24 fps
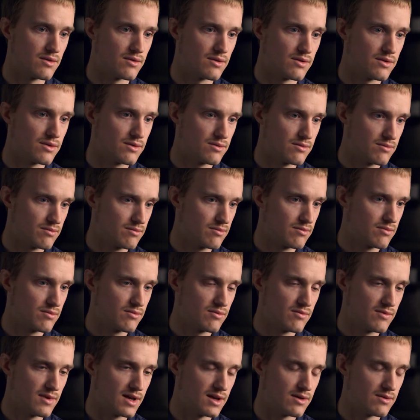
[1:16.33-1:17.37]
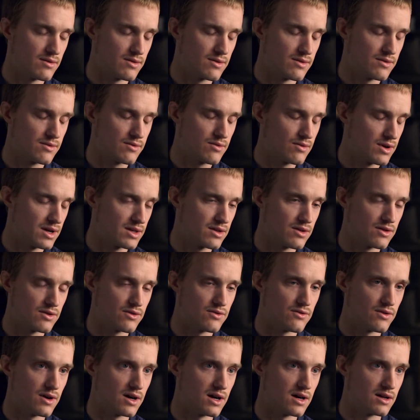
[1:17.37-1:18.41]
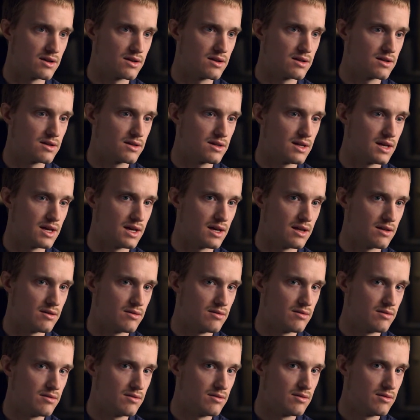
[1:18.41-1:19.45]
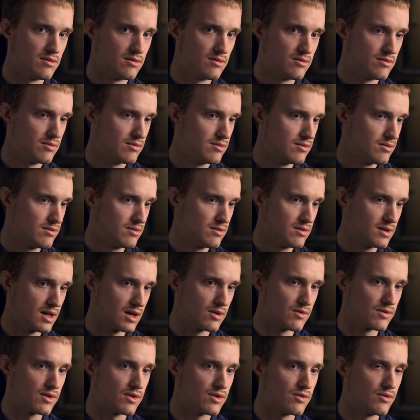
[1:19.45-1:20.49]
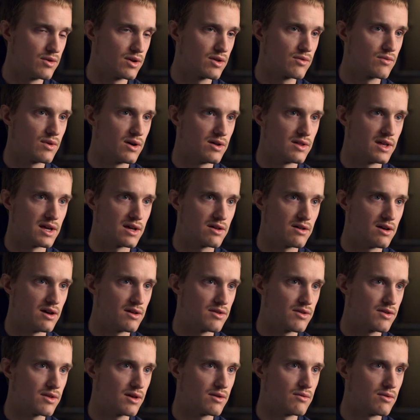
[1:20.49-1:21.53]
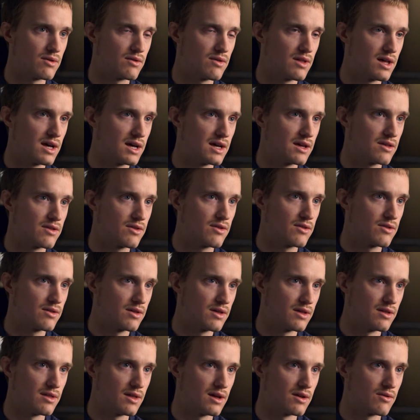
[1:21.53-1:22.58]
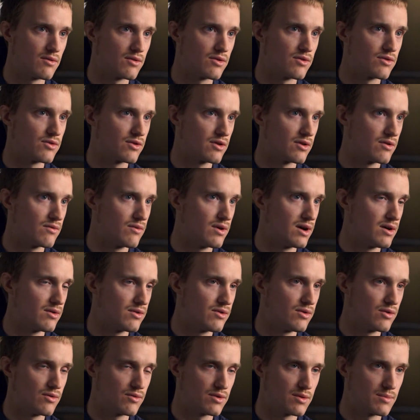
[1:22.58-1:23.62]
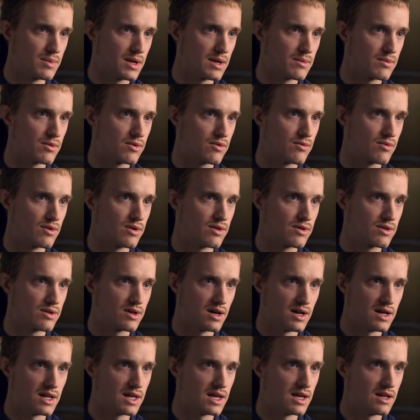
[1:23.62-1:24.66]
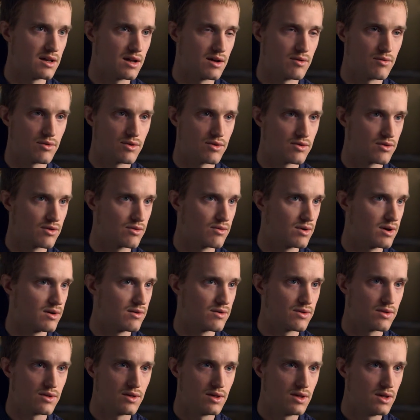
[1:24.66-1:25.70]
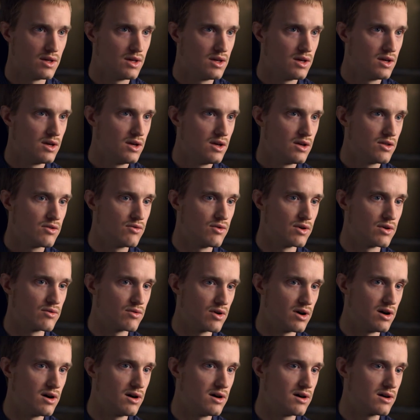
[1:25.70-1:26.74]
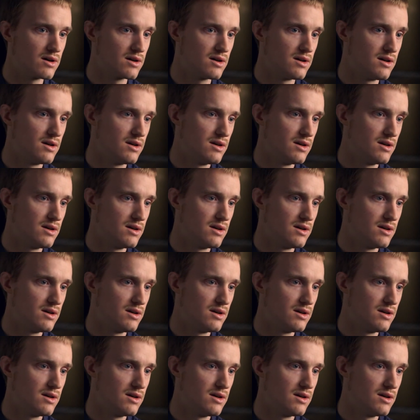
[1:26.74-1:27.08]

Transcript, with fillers: was I was quite distraught that I wasn't doing as well in that class as I would have liked, and I wasn't sure what I was doing with the papers was cutting it. I wasn't sure what I was doing wrong,